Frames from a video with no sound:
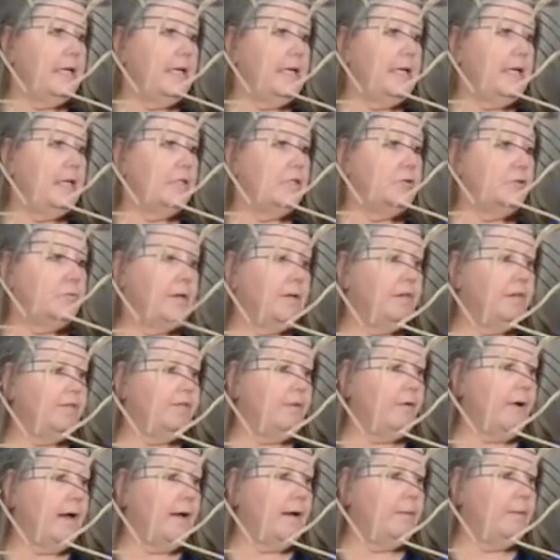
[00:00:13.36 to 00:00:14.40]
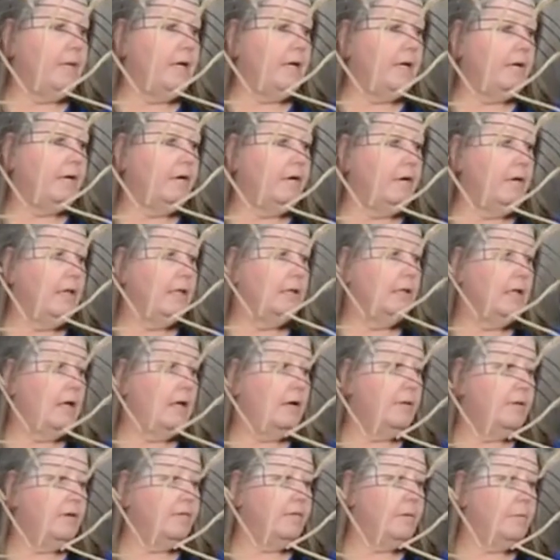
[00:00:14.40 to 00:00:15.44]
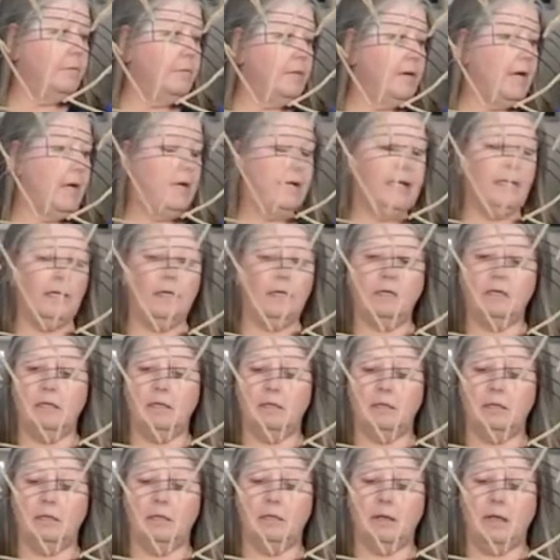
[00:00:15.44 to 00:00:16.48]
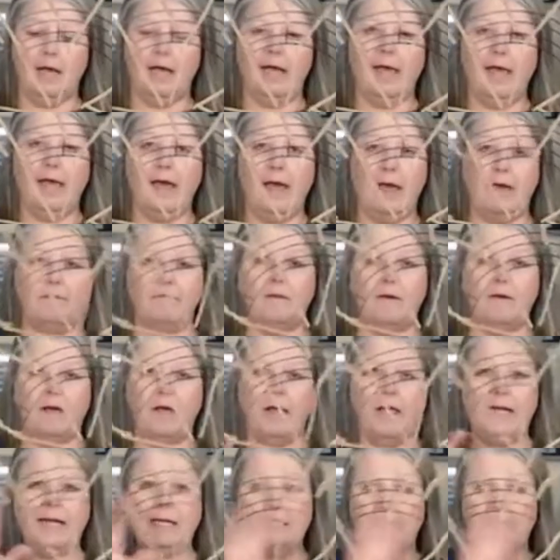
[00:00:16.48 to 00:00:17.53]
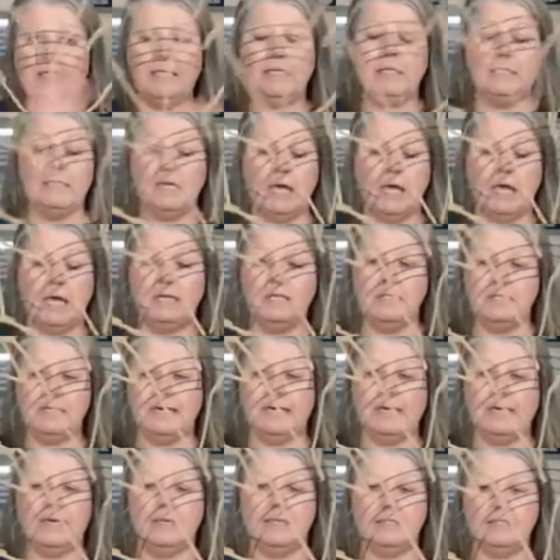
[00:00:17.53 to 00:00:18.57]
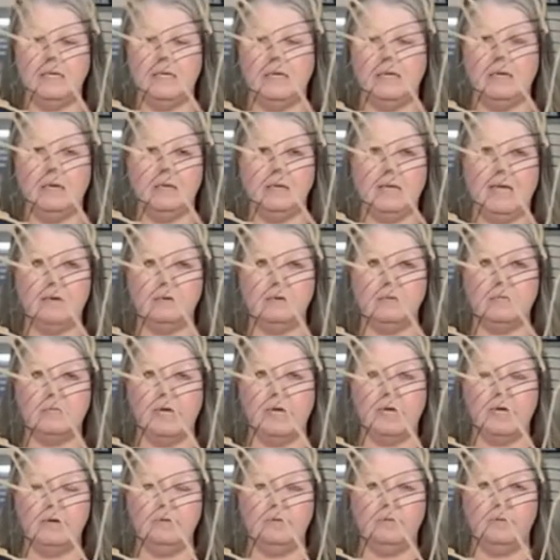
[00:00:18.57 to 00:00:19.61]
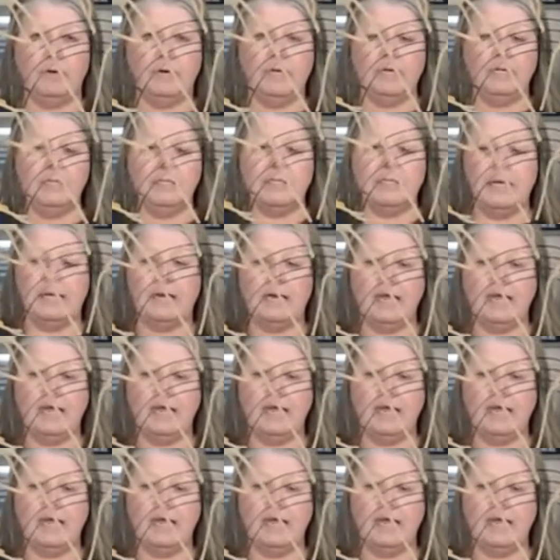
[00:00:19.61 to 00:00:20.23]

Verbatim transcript: inch wreath frame here. Hello everybody. I have 18 ties. I got 10 on the outside rings and I